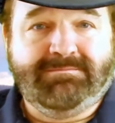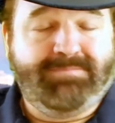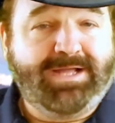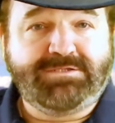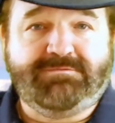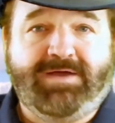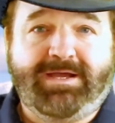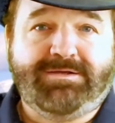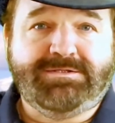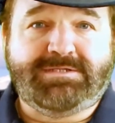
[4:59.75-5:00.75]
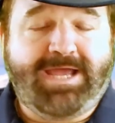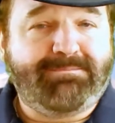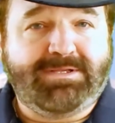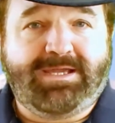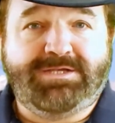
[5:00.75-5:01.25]
batched files,
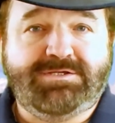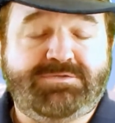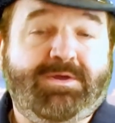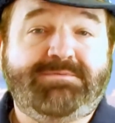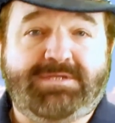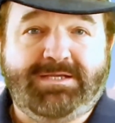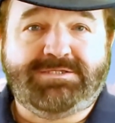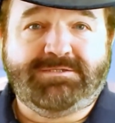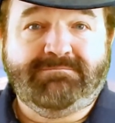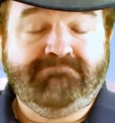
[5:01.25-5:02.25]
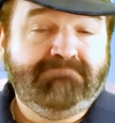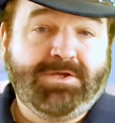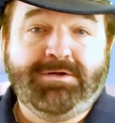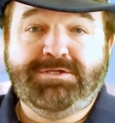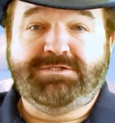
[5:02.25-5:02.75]
applications, websites,
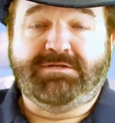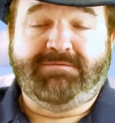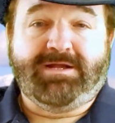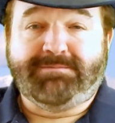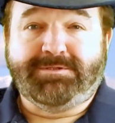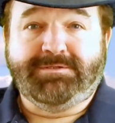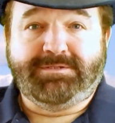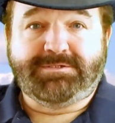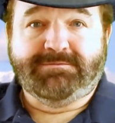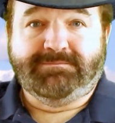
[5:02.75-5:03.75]
hundreds of different opportunities.